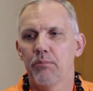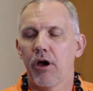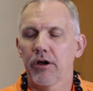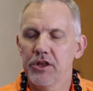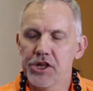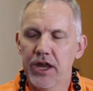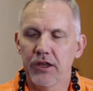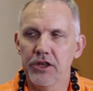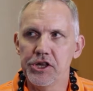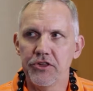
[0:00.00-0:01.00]
Part of the
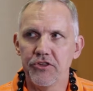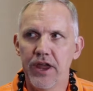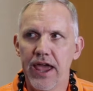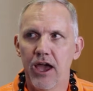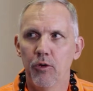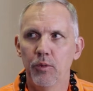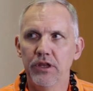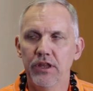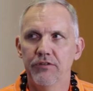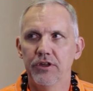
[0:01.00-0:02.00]
challenge is now we
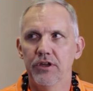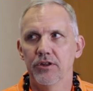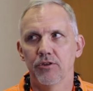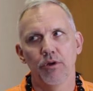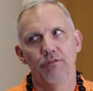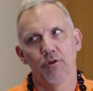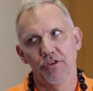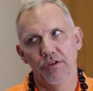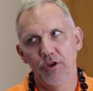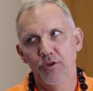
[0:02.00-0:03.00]
live in a
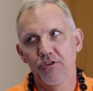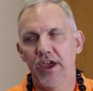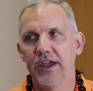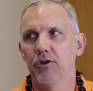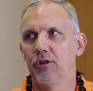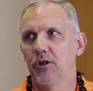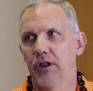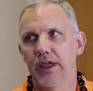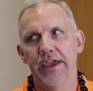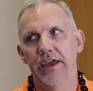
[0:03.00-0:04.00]
24/7 news
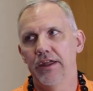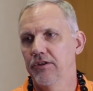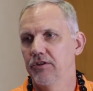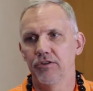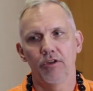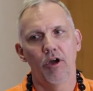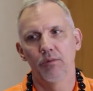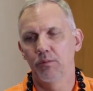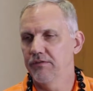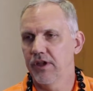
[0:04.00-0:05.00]
cycle, and
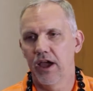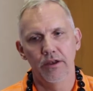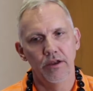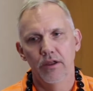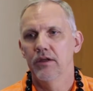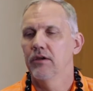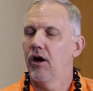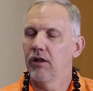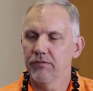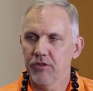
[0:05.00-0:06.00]
we've got all